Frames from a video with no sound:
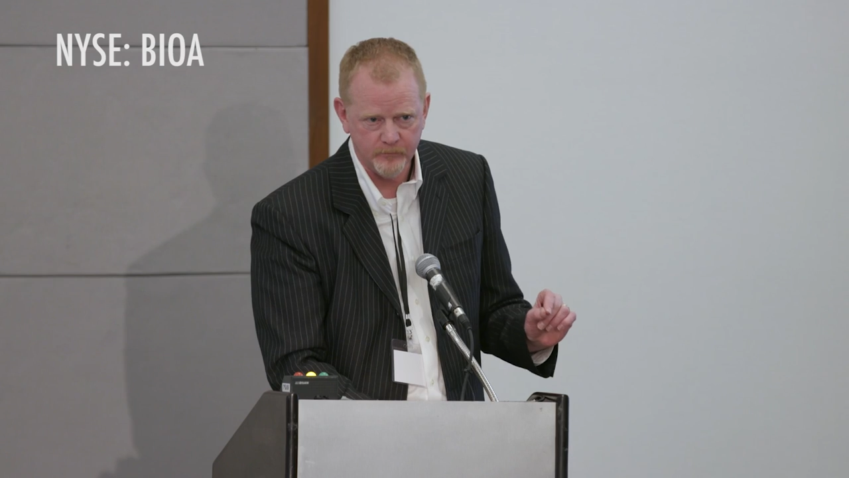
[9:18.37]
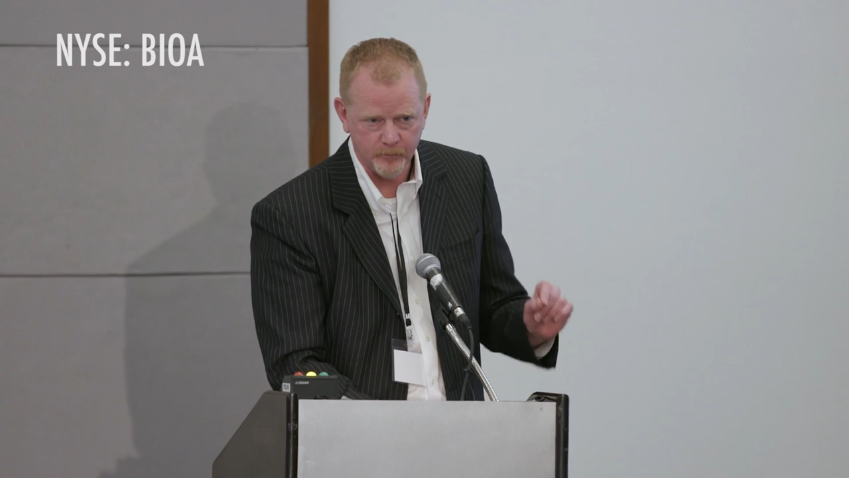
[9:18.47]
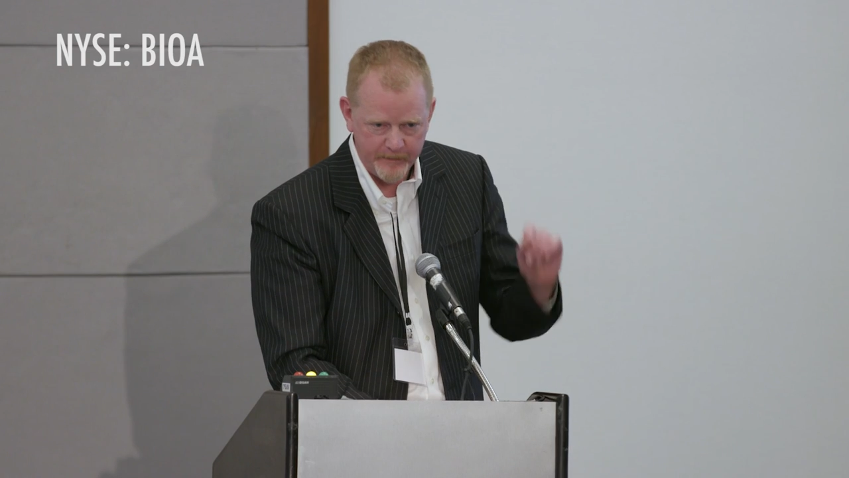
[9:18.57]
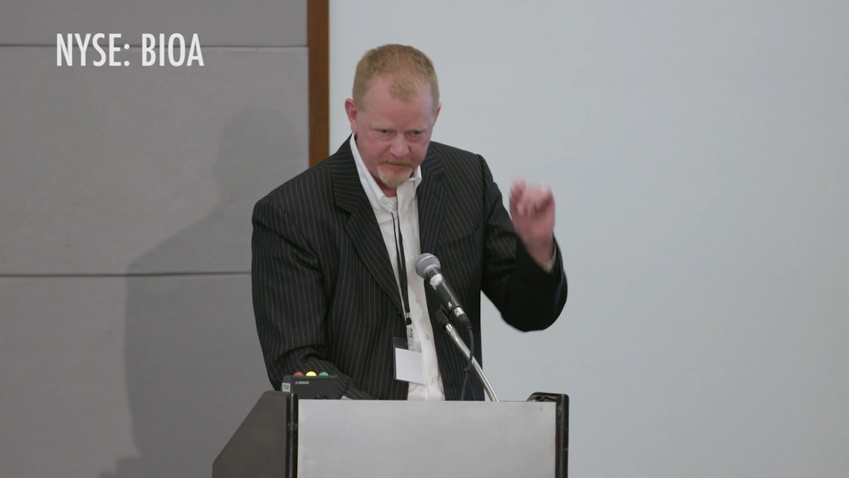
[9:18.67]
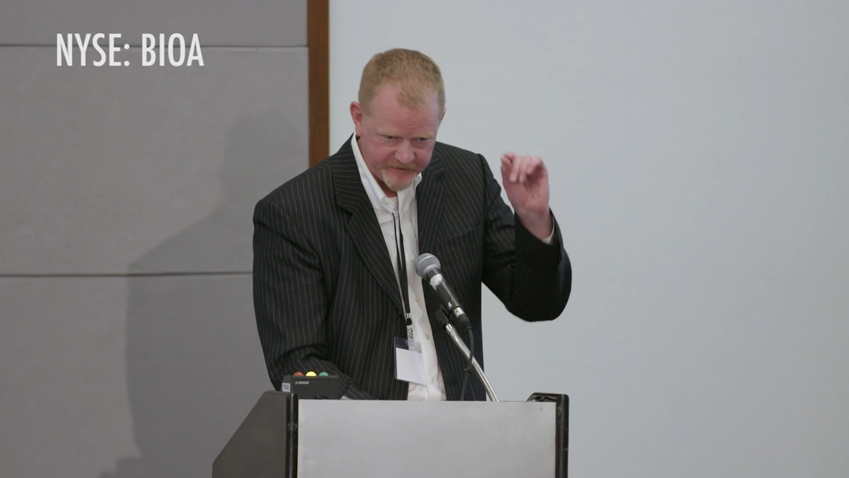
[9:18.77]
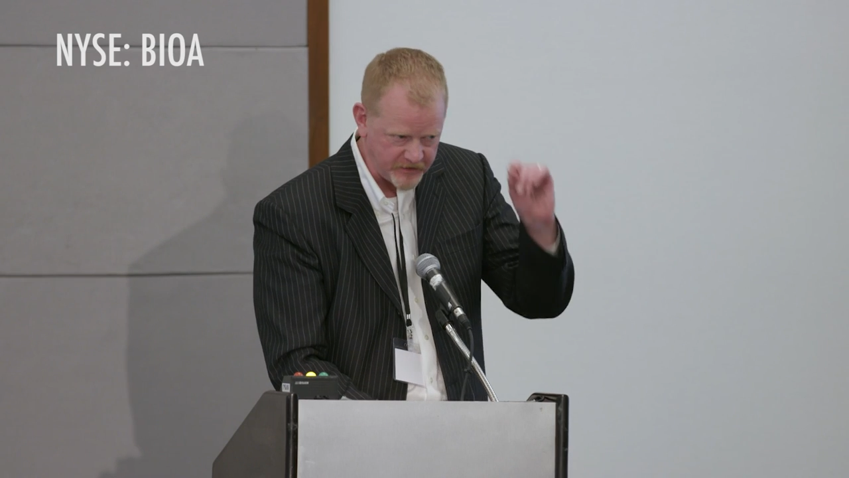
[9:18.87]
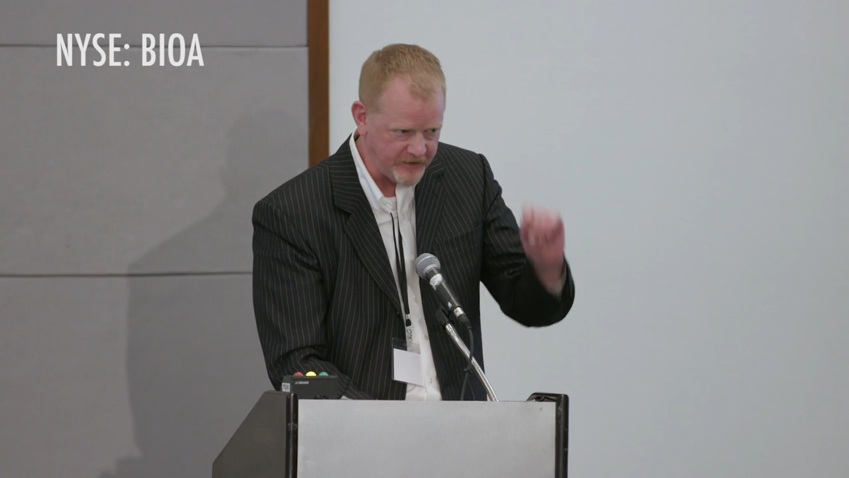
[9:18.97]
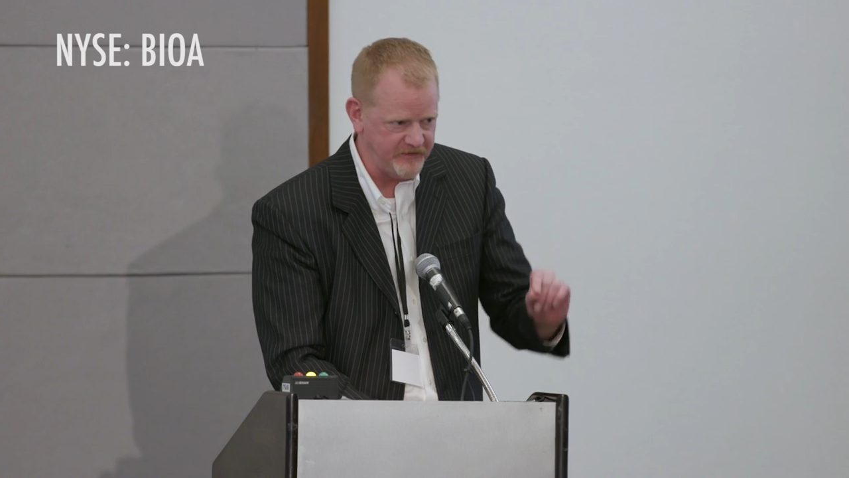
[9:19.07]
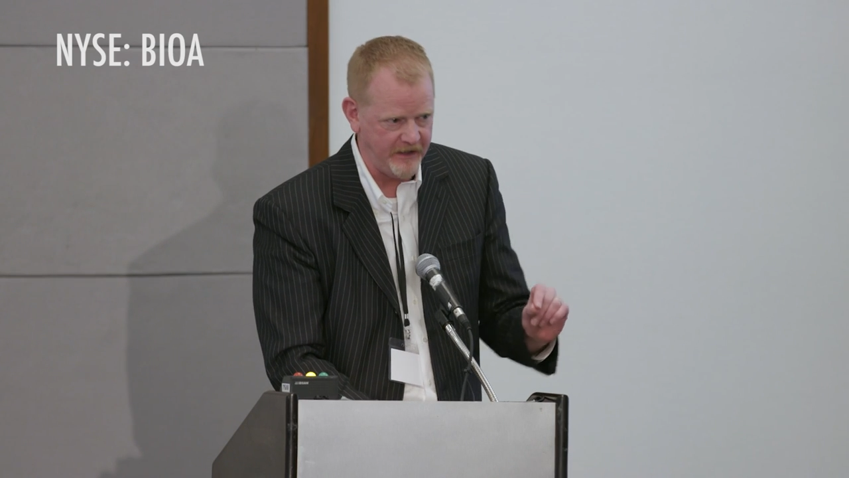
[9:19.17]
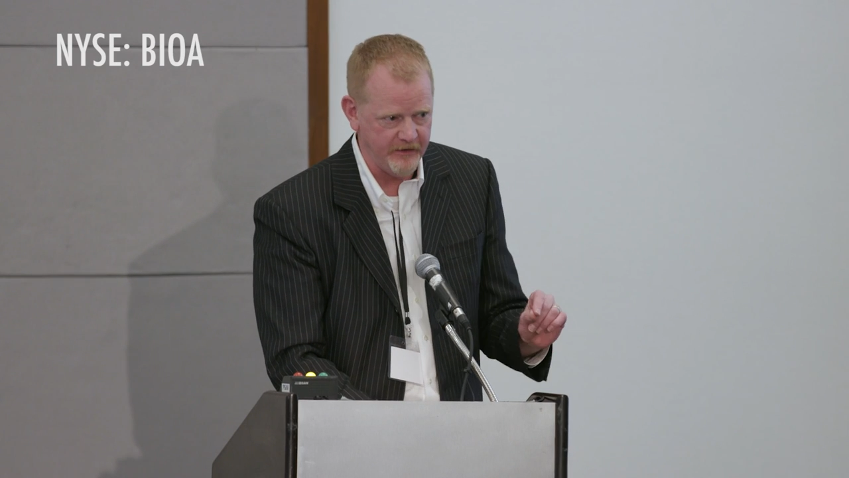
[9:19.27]
we built in
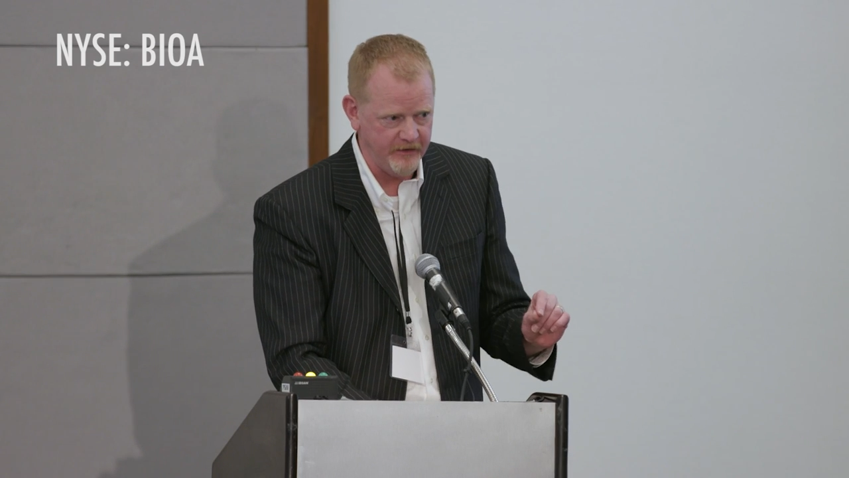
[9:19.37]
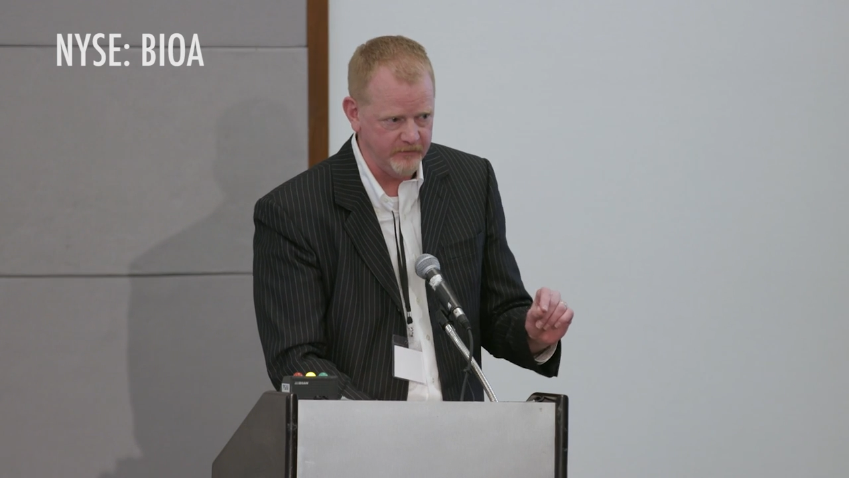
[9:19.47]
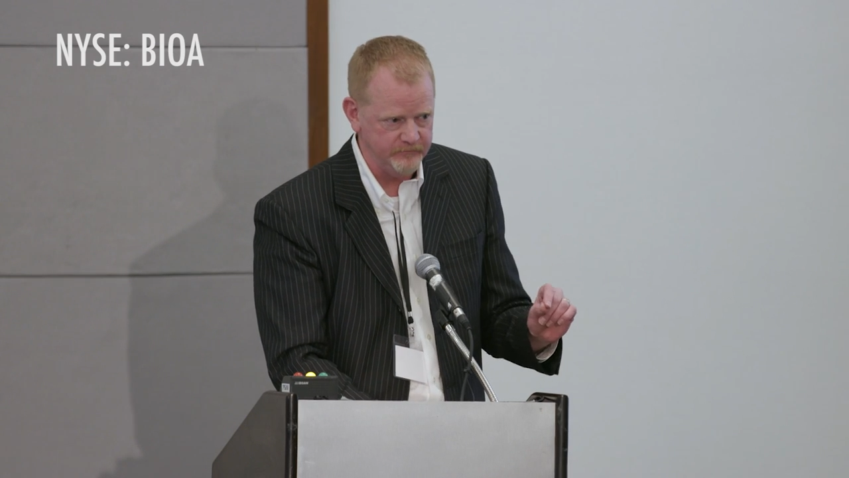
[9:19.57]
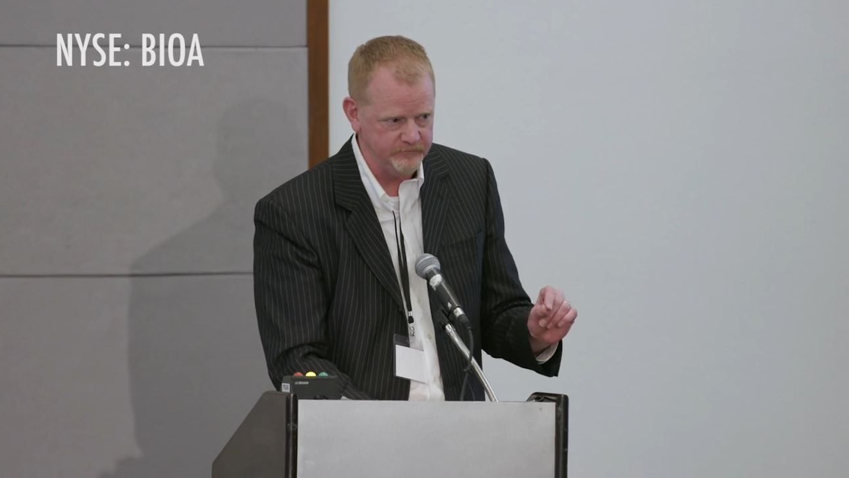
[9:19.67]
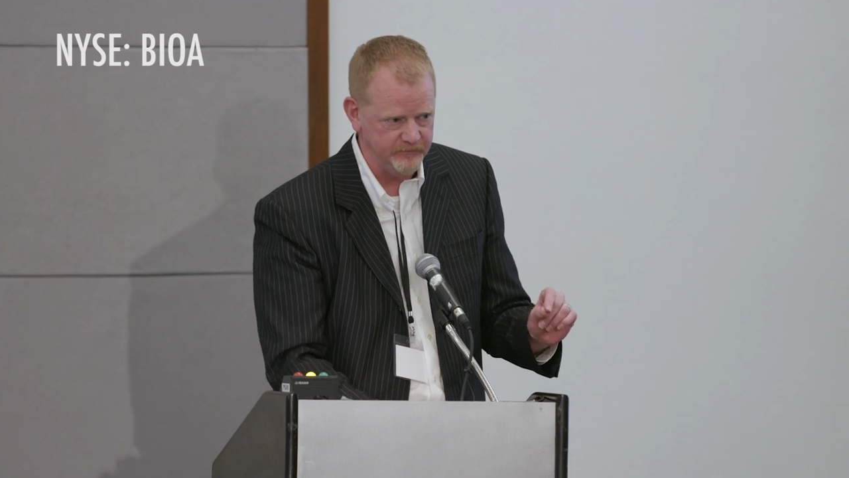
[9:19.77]
Ontario.